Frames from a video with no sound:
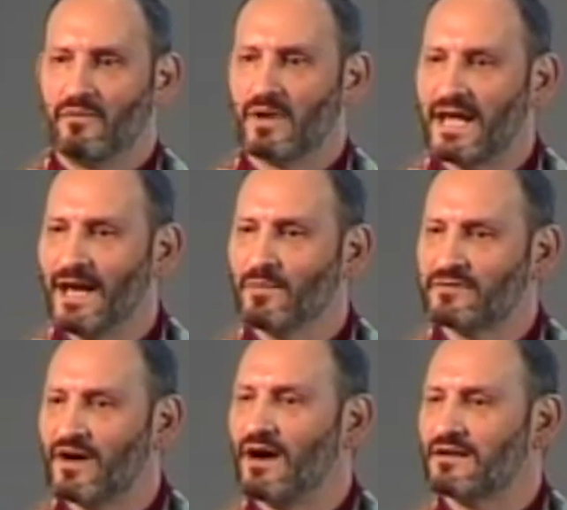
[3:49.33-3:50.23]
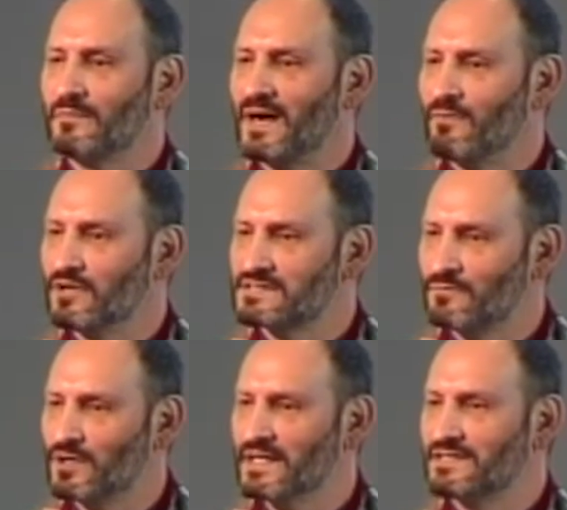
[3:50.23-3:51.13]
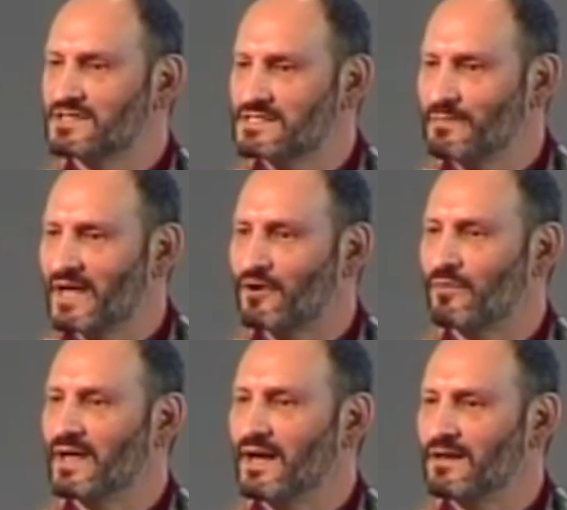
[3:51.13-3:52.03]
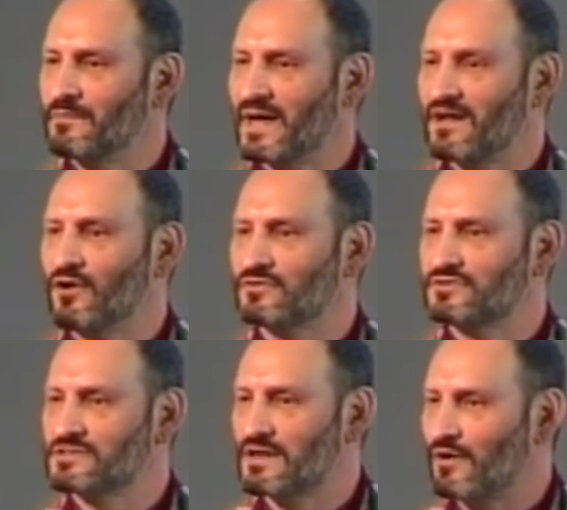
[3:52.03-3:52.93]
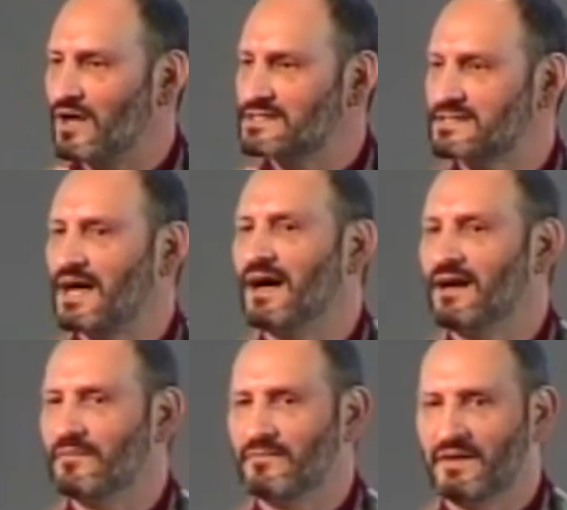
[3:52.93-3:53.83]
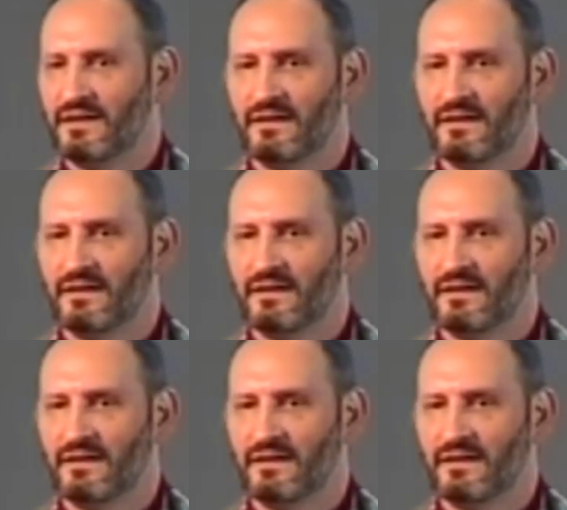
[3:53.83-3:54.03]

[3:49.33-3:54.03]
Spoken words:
What Campbell talked about was that religions have been created by cultures across time,